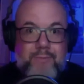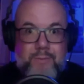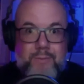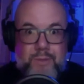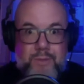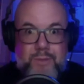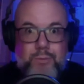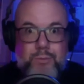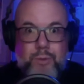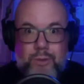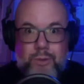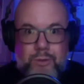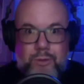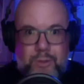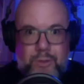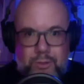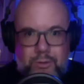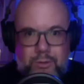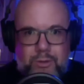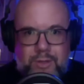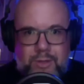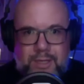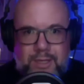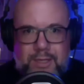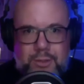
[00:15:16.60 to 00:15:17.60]

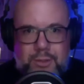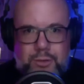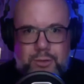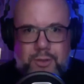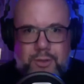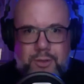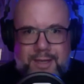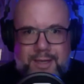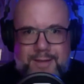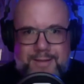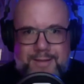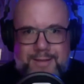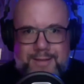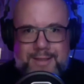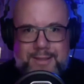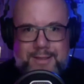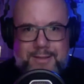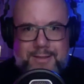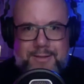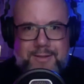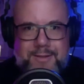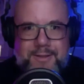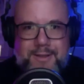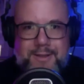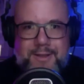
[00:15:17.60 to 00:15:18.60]
you're a natural athlete.
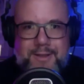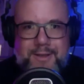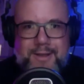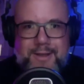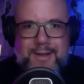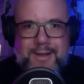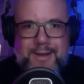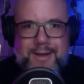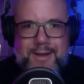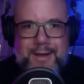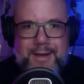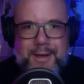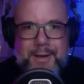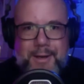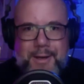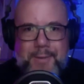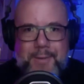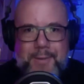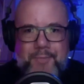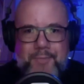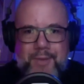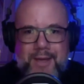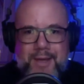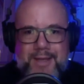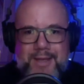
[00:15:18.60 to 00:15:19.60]

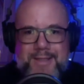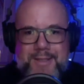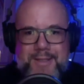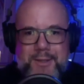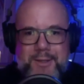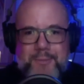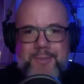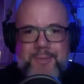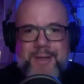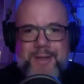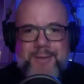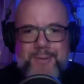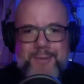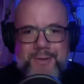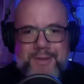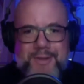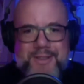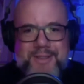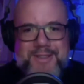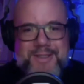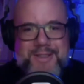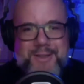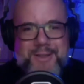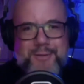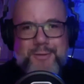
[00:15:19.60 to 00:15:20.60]
Um, I tell people
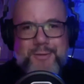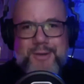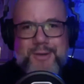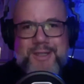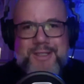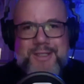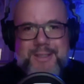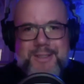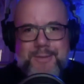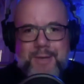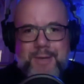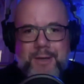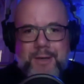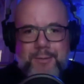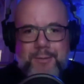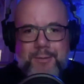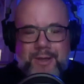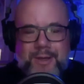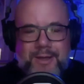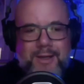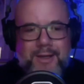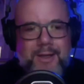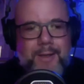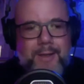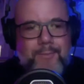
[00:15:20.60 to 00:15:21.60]
this and it freaks them out,
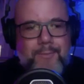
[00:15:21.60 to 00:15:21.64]
but